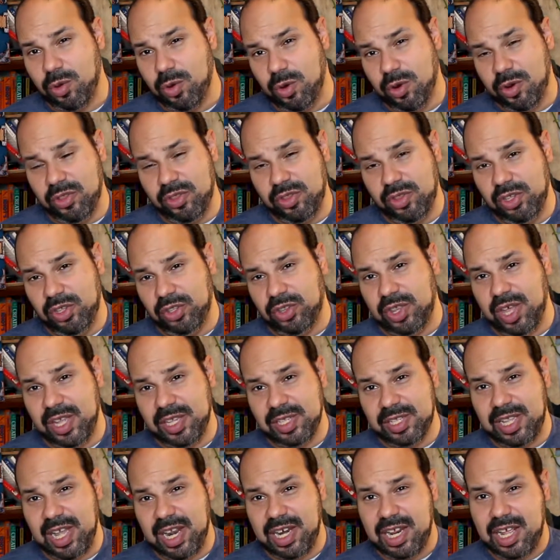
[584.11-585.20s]
or the
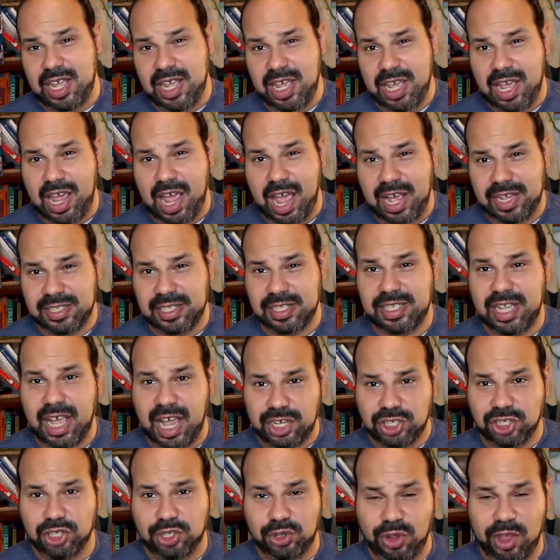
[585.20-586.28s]
things that he has attached